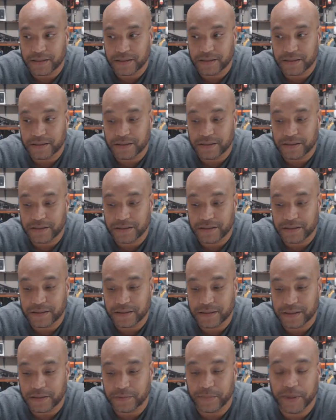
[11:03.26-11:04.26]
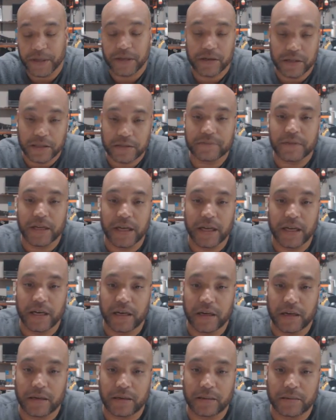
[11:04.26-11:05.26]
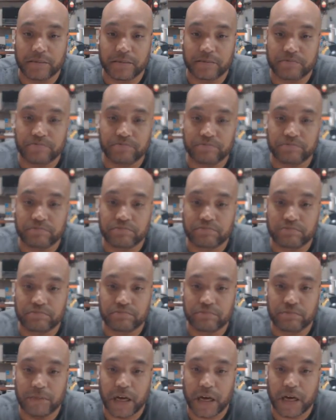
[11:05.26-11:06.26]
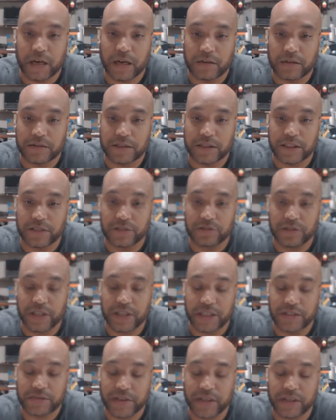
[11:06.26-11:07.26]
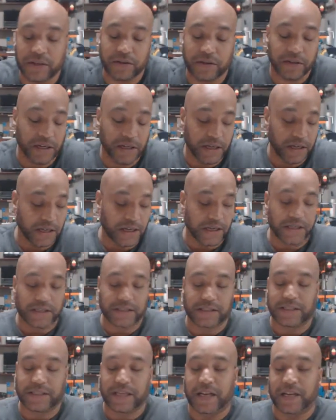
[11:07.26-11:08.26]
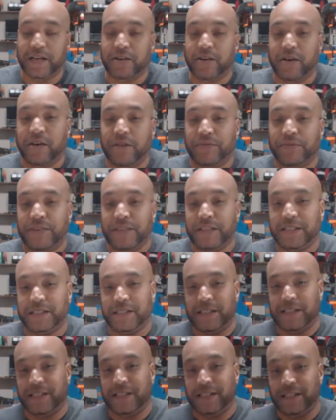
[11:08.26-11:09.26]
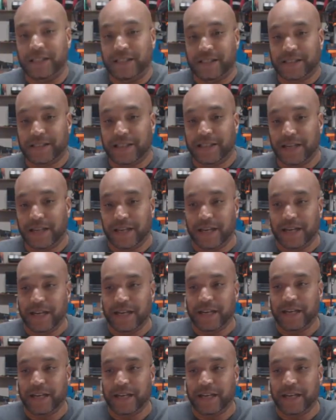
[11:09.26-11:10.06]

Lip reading: this has been good, and I'll see you next video. Signing off. This is